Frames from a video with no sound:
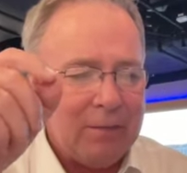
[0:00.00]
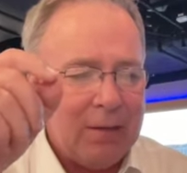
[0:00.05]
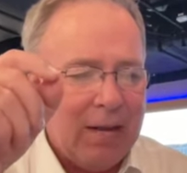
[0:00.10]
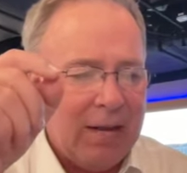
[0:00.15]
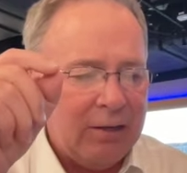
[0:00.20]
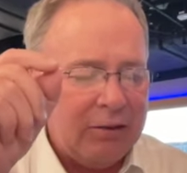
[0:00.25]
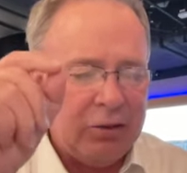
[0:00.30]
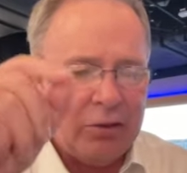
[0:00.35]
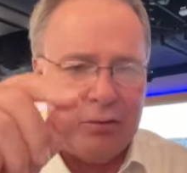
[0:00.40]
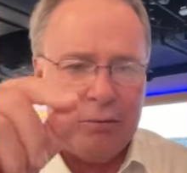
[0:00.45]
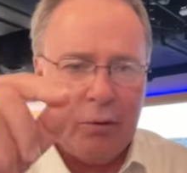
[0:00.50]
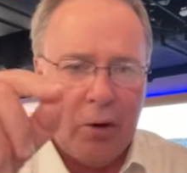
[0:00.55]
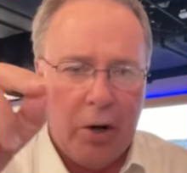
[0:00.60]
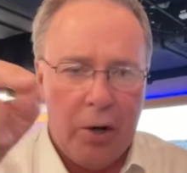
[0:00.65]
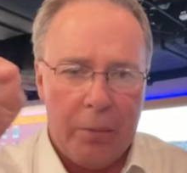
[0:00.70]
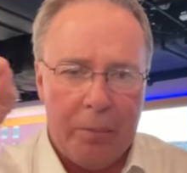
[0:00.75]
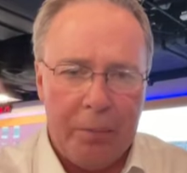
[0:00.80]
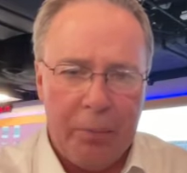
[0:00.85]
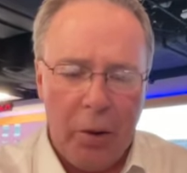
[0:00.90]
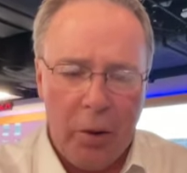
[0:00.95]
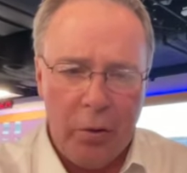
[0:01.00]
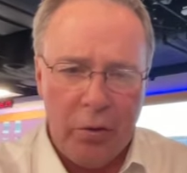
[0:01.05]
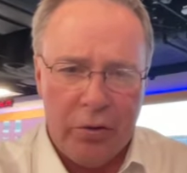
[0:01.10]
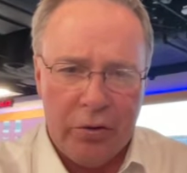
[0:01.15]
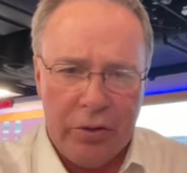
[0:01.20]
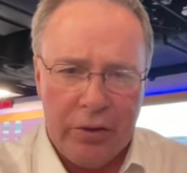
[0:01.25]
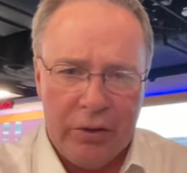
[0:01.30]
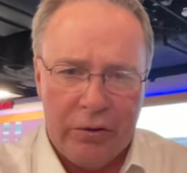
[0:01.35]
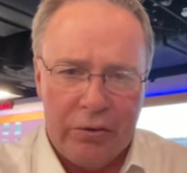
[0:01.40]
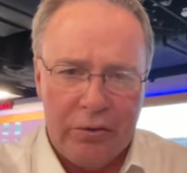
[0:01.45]
as this front
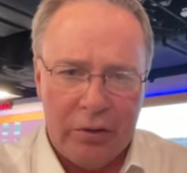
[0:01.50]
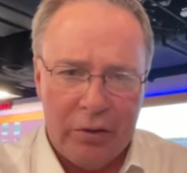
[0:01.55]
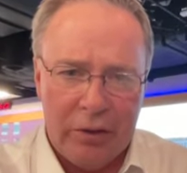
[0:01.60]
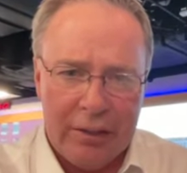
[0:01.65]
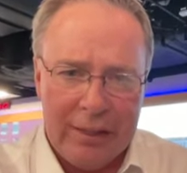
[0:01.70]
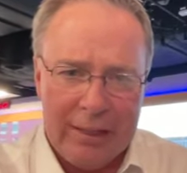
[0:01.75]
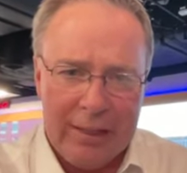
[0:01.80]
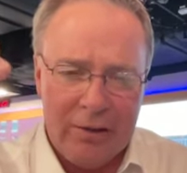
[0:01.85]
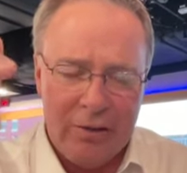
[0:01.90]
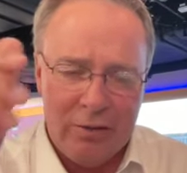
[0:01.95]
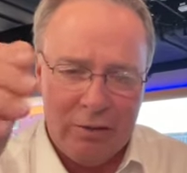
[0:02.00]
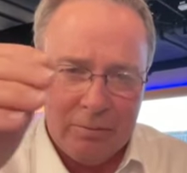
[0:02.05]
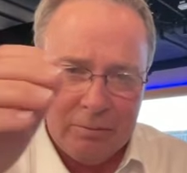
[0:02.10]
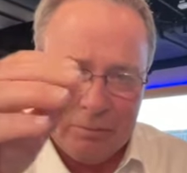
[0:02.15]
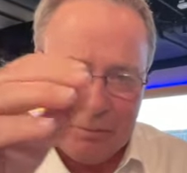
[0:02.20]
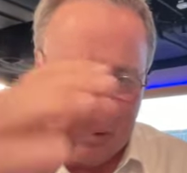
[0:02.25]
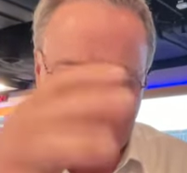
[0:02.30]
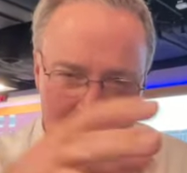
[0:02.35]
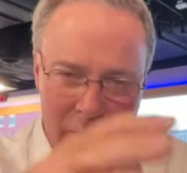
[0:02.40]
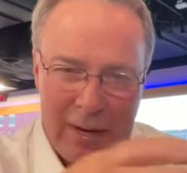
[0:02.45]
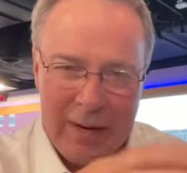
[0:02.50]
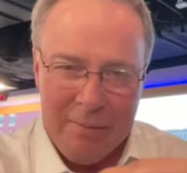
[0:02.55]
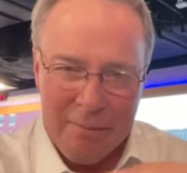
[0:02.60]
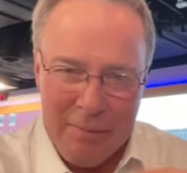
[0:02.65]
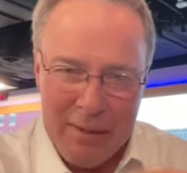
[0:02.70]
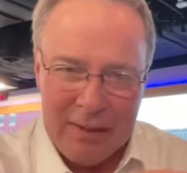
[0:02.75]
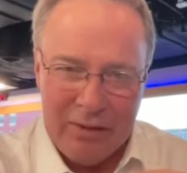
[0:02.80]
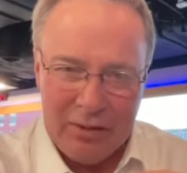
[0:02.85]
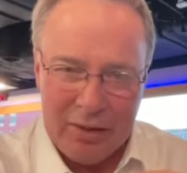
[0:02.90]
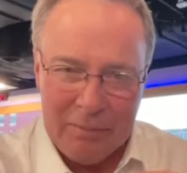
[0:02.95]
approaches. So they're getting some
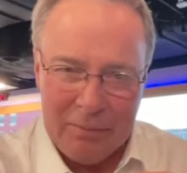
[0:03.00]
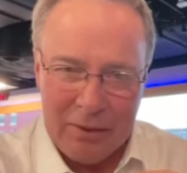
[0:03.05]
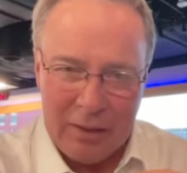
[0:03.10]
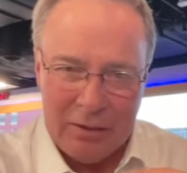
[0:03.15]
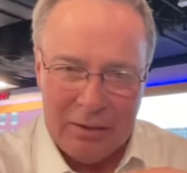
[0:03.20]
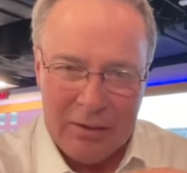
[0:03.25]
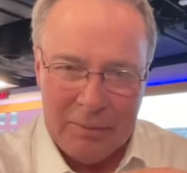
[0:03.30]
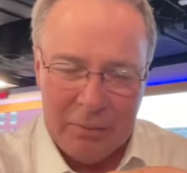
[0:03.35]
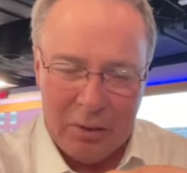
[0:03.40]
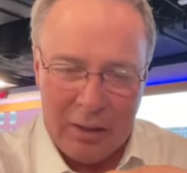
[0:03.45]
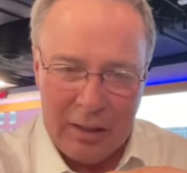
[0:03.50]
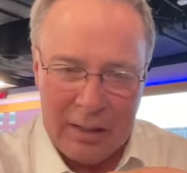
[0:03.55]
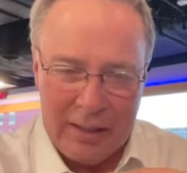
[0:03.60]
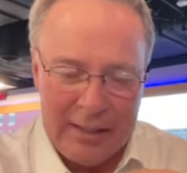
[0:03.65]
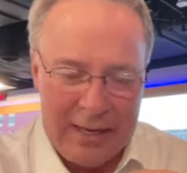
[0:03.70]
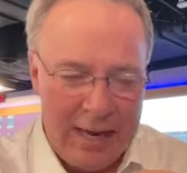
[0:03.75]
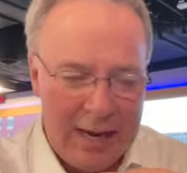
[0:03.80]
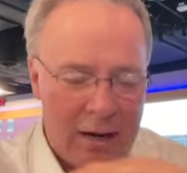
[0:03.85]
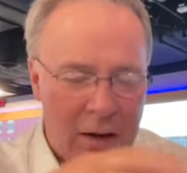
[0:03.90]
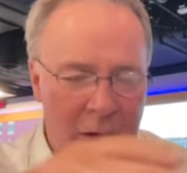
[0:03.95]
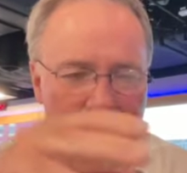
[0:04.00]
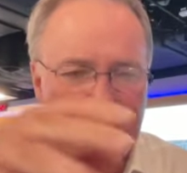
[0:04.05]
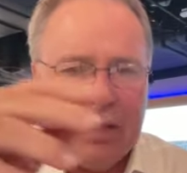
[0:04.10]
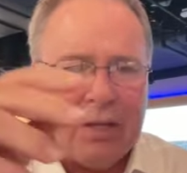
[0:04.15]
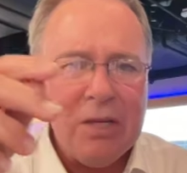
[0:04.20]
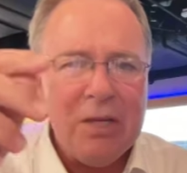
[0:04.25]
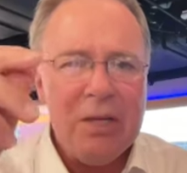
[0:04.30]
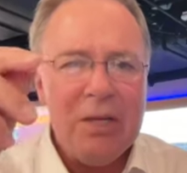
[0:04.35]
rain mix up there at Timberline now.